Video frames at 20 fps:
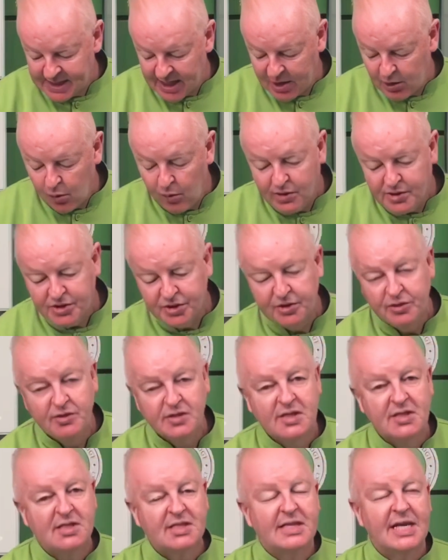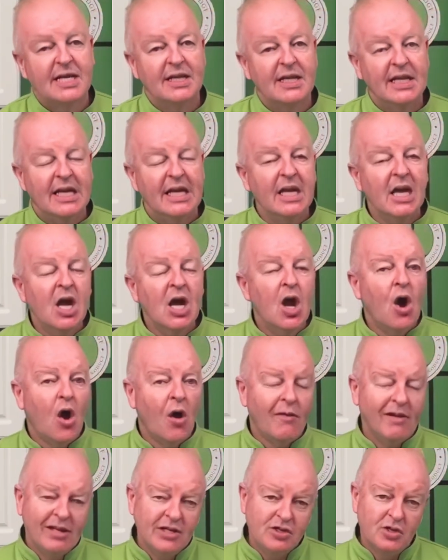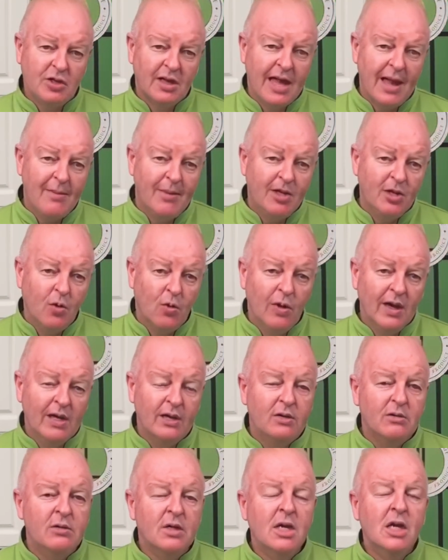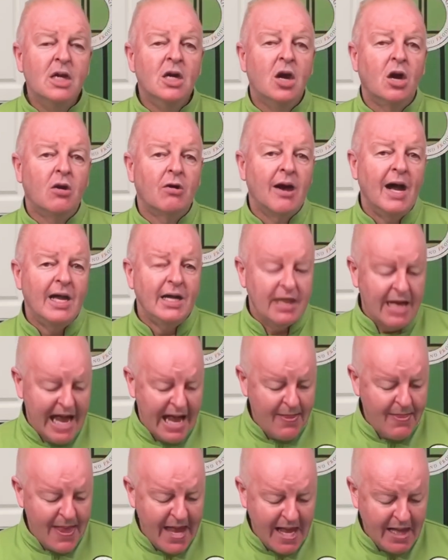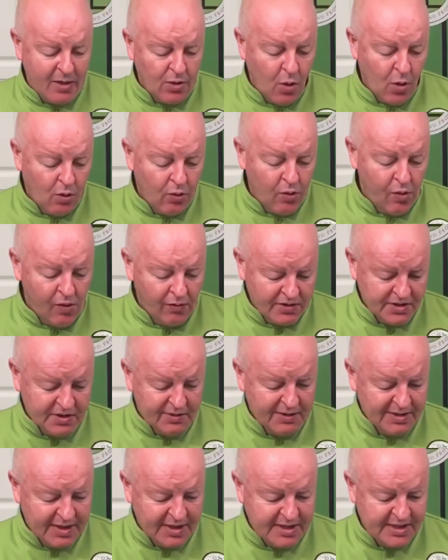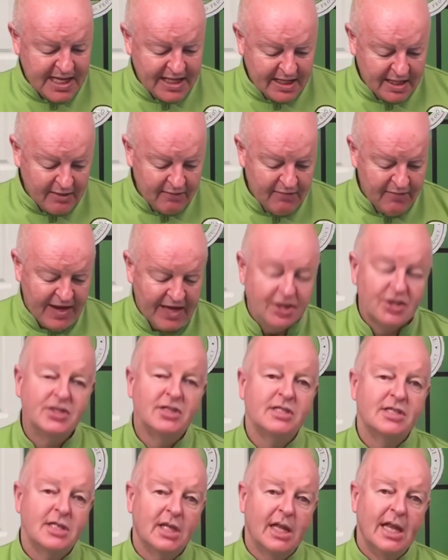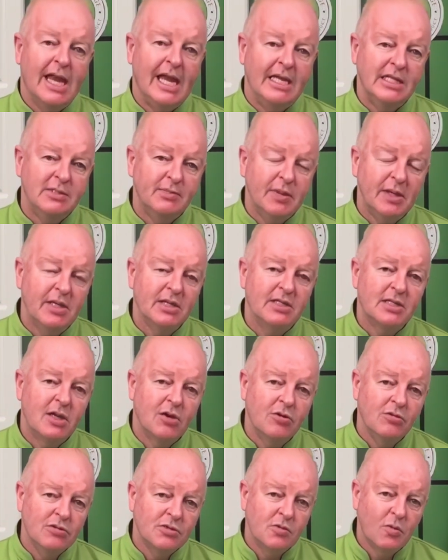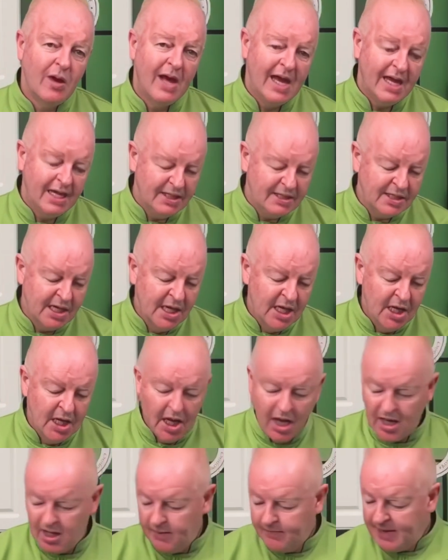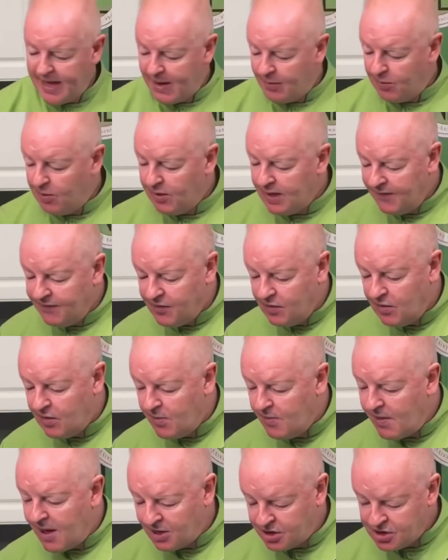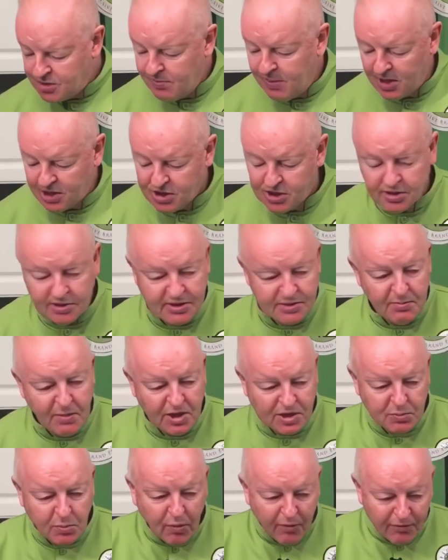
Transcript: I always use, as I said, the orange or lemon oil, all right, and then or also, as I said, confectioner's glaze, because those ways that will give you a it's much more